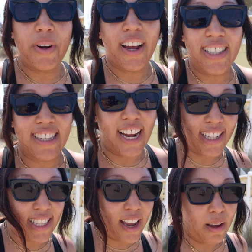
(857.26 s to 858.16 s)
and I
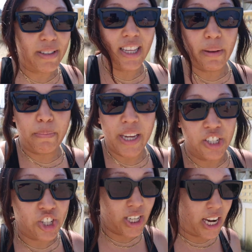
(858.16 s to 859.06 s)
decided to come to the
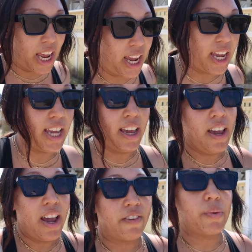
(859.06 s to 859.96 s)
beach today.
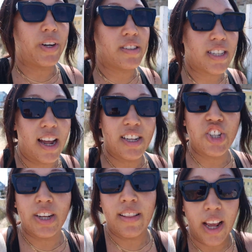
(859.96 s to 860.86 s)
Everyone else kind of
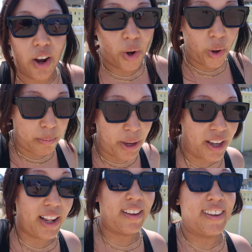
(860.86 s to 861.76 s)
chilling at home,
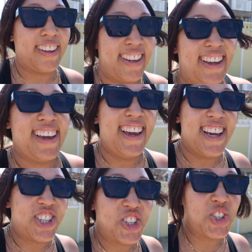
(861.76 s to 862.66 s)
but
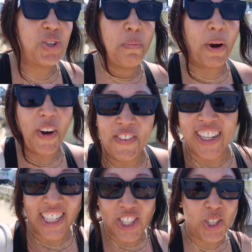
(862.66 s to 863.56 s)
it's just too
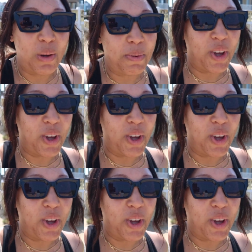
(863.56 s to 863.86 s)
perfect. It's too